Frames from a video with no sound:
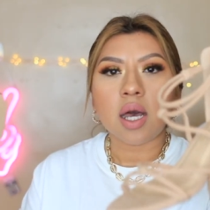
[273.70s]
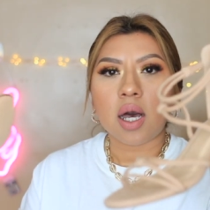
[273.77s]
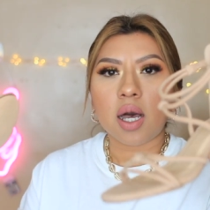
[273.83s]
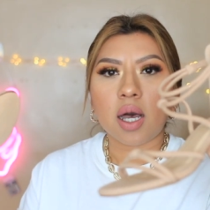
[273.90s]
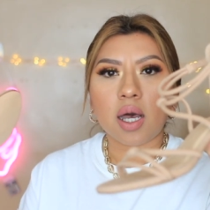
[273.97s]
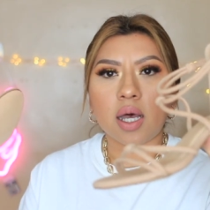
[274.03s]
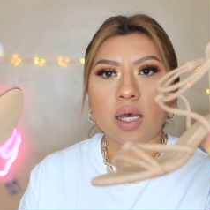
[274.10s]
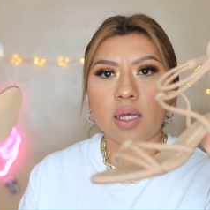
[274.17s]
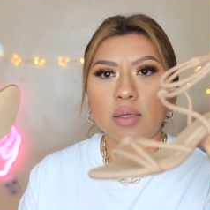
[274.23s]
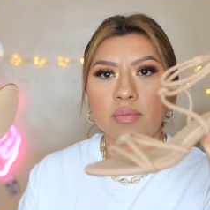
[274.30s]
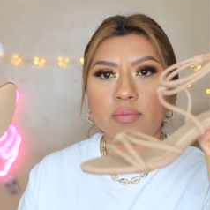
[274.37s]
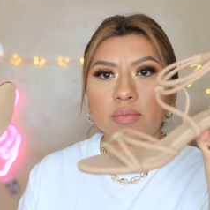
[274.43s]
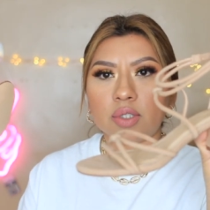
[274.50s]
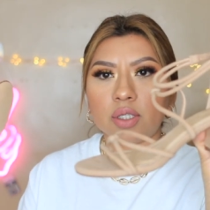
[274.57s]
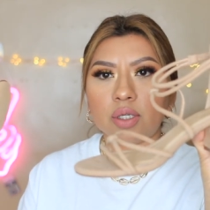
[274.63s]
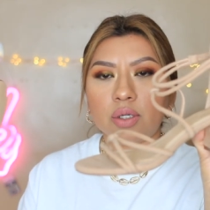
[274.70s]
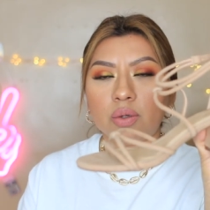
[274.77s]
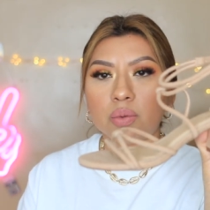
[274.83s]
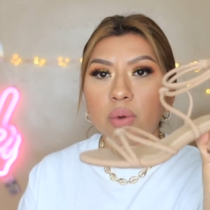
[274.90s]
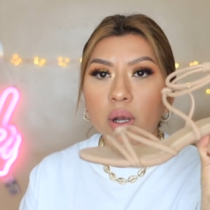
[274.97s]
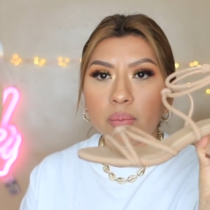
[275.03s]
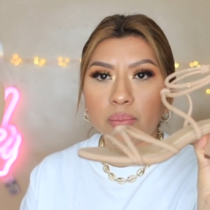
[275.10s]
um, you know
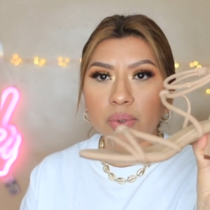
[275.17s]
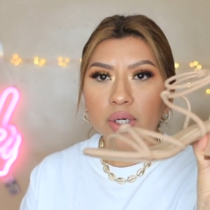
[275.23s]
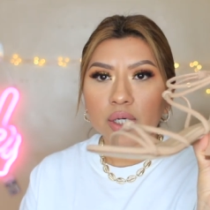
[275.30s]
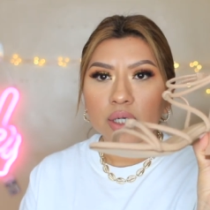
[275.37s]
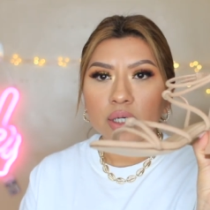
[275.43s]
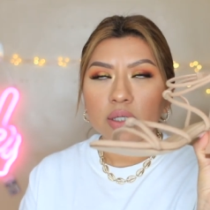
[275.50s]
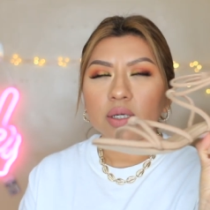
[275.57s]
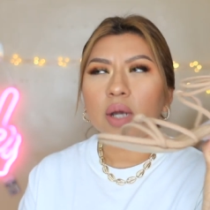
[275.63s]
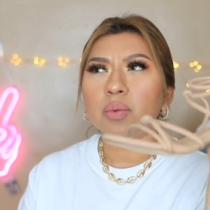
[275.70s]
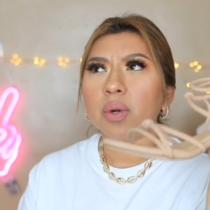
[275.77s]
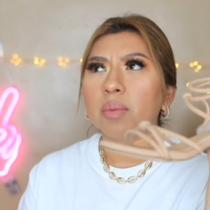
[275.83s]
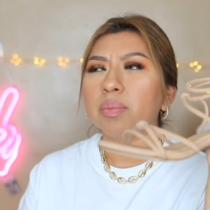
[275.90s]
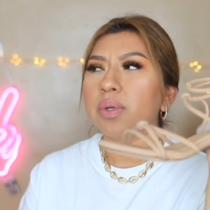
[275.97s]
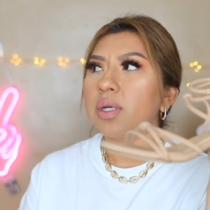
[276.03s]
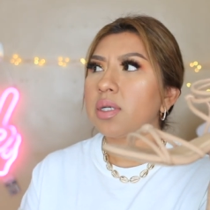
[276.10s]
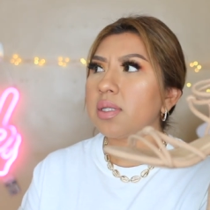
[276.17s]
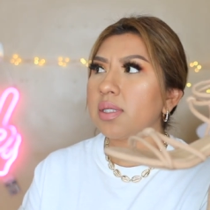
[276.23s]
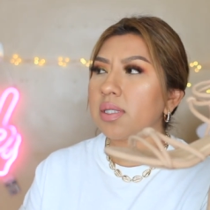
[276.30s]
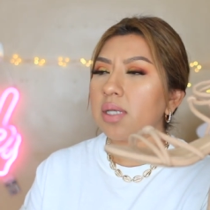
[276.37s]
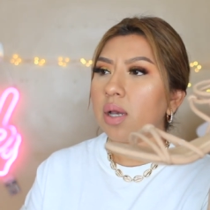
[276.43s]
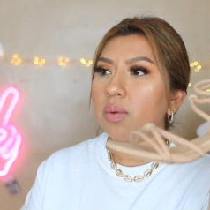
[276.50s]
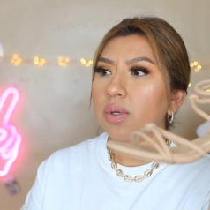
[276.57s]
romper not
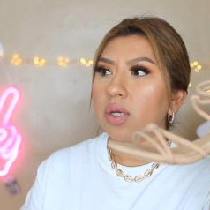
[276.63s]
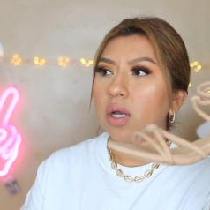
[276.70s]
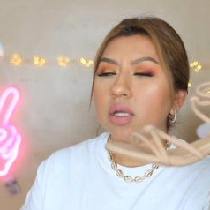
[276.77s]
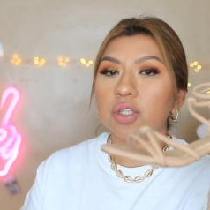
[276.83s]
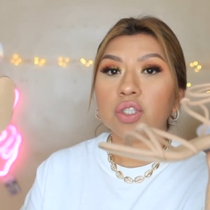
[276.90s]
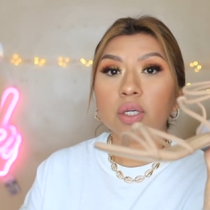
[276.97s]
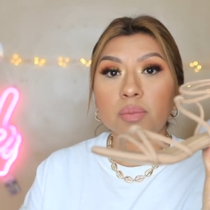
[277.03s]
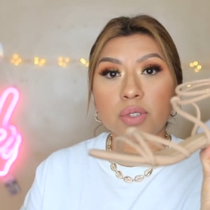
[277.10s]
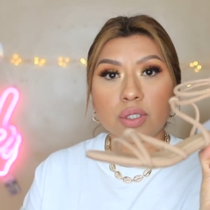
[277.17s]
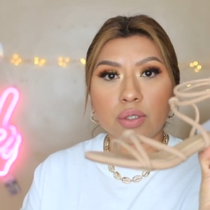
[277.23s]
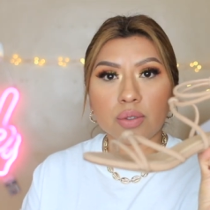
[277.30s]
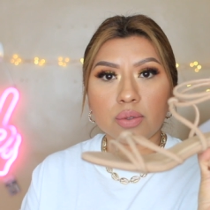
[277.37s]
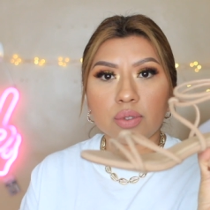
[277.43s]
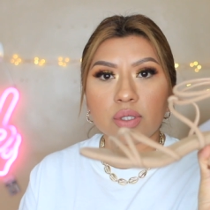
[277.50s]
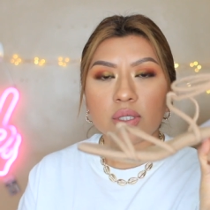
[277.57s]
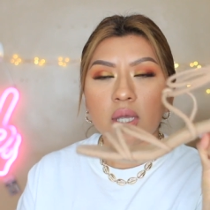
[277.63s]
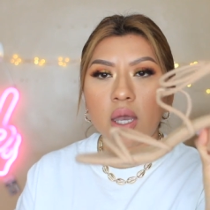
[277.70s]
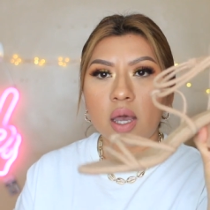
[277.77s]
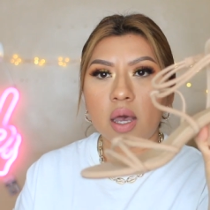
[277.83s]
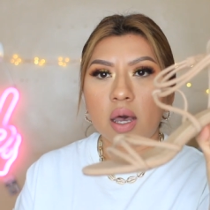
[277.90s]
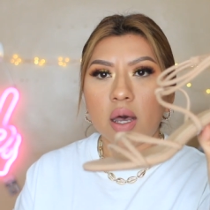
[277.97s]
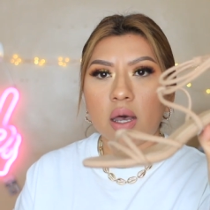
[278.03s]
rompers uh, what do you call it jumpsuits
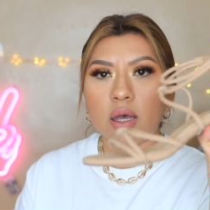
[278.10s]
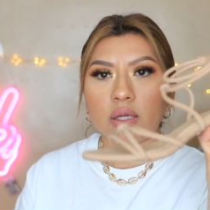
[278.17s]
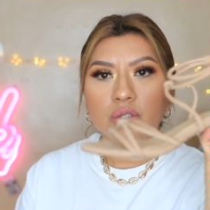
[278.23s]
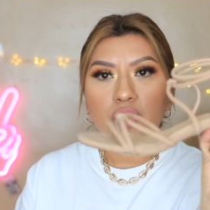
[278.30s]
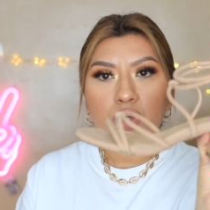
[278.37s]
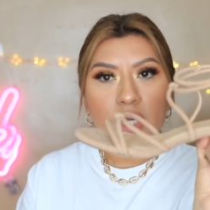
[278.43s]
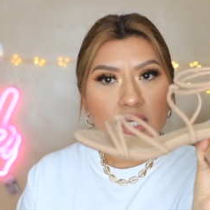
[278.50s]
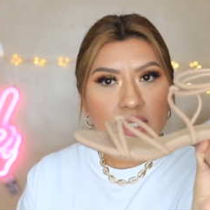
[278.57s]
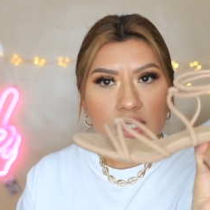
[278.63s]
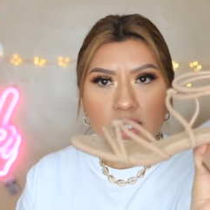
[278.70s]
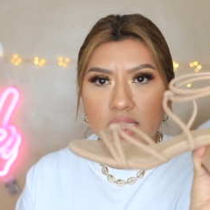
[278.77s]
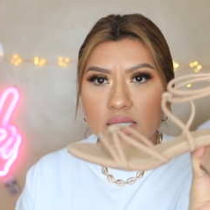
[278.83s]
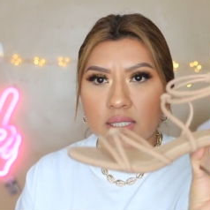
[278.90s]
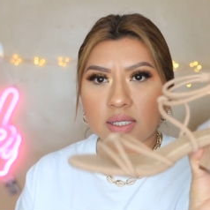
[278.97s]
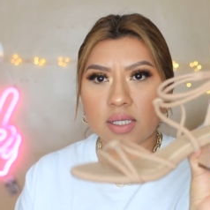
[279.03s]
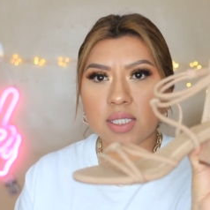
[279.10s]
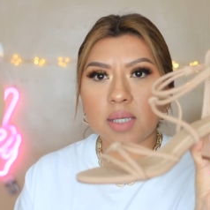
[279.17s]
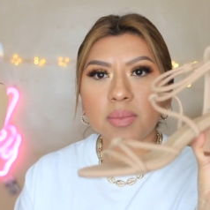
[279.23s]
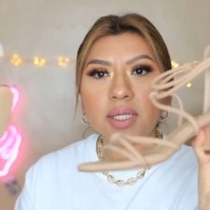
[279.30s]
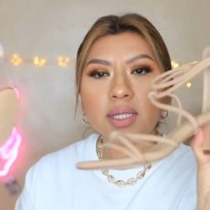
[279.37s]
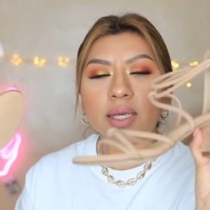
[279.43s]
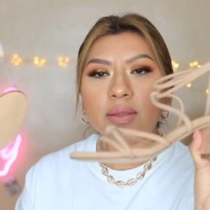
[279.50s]
uh, dresses,
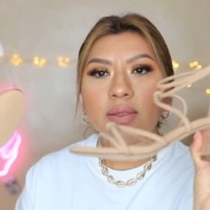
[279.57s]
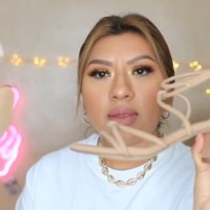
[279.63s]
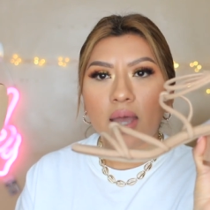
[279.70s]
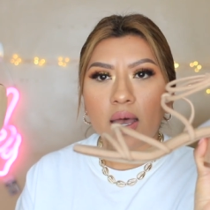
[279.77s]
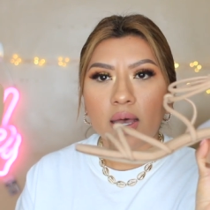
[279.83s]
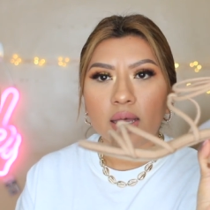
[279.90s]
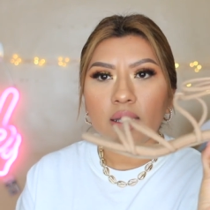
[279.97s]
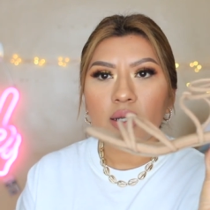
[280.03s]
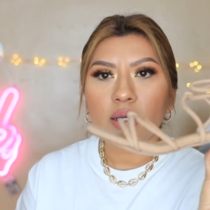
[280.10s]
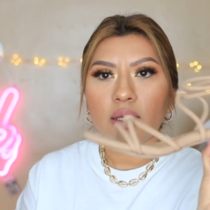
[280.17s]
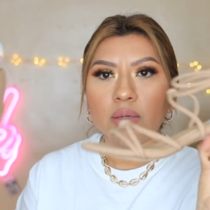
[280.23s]
something like that.